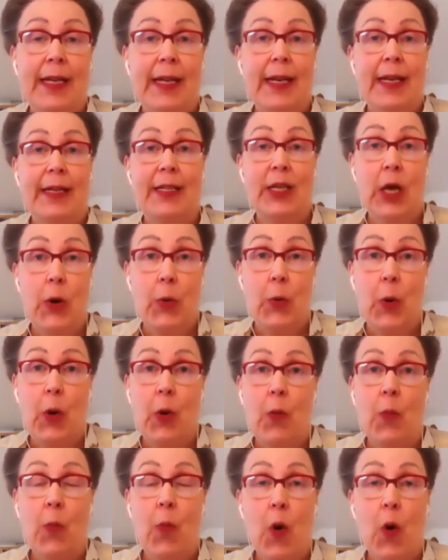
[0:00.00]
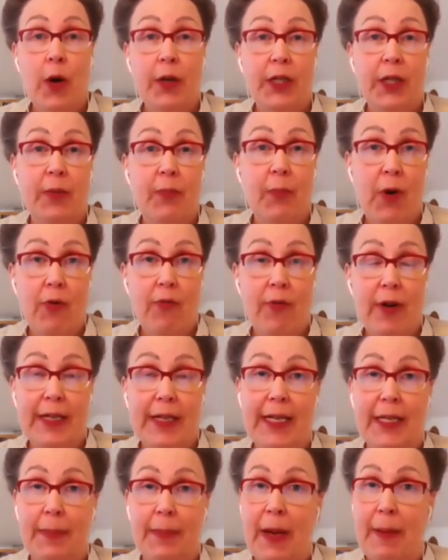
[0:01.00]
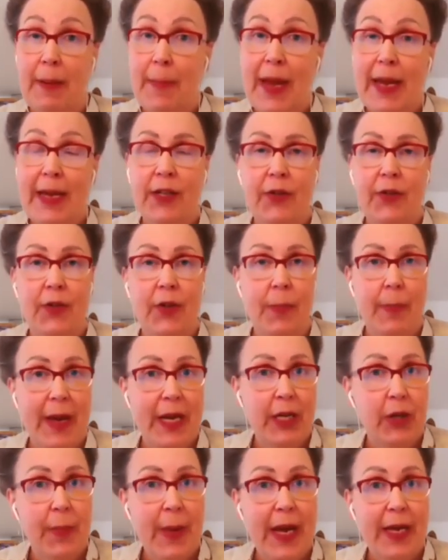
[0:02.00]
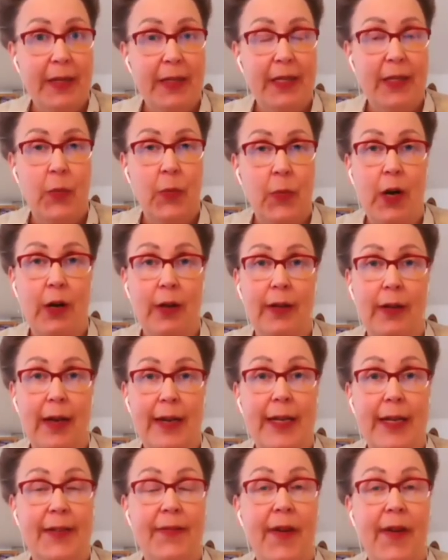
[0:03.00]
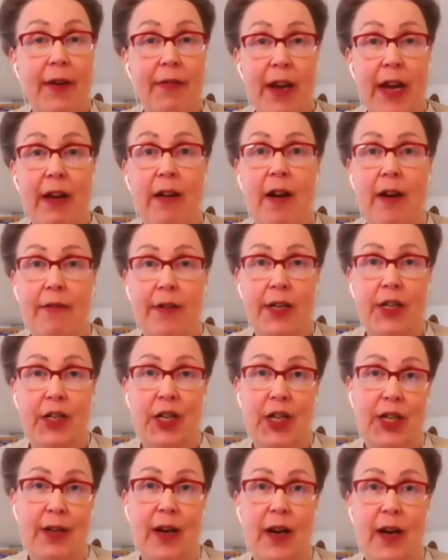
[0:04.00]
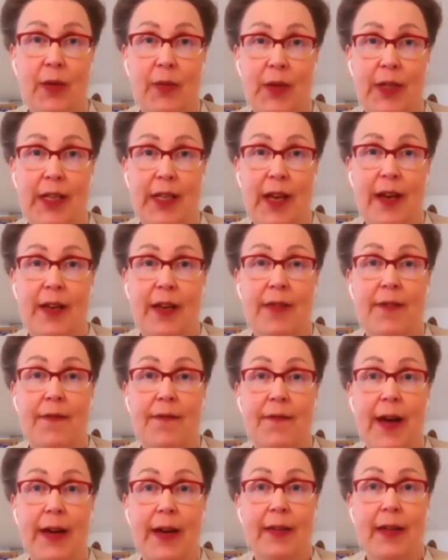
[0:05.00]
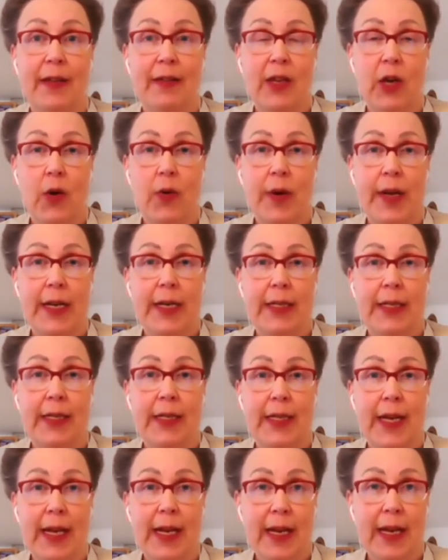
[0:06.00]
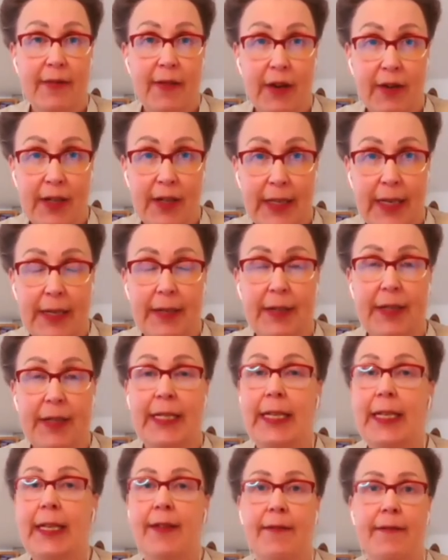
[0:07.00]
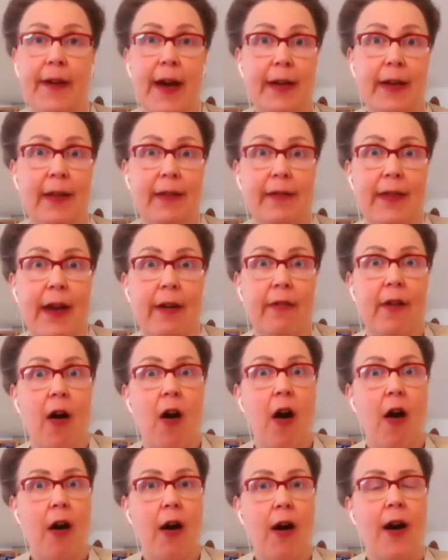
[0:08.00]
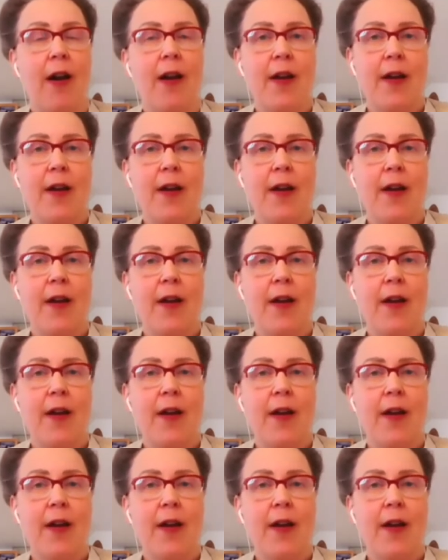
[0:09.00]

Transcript: So what progress has been made on the measurement? Well, it's very encouraging, I would say. The fact that the ONS is taking very seriously, the fact that there are